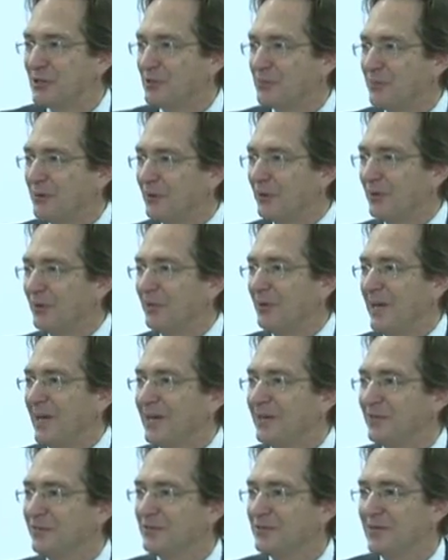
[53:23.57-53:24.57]
It's purely
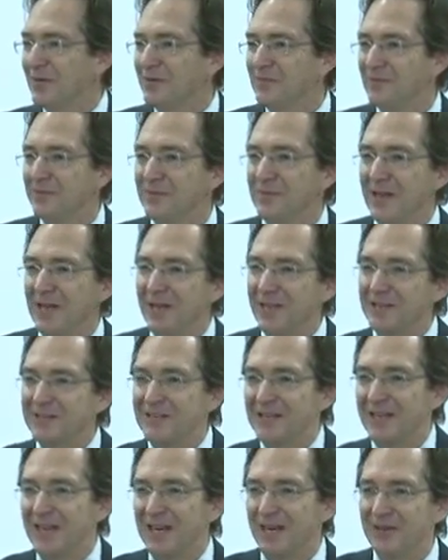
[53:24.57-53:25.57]
random. Some
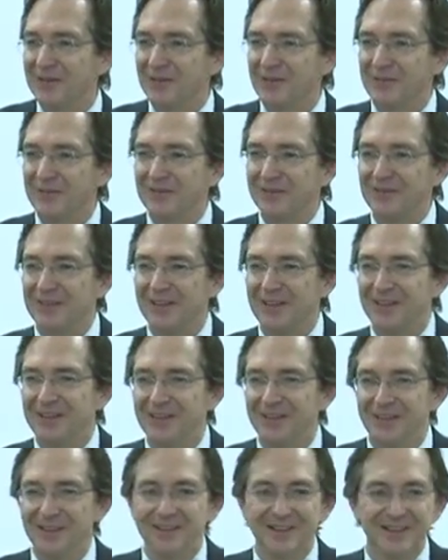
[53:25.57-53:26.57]
ants gather uh,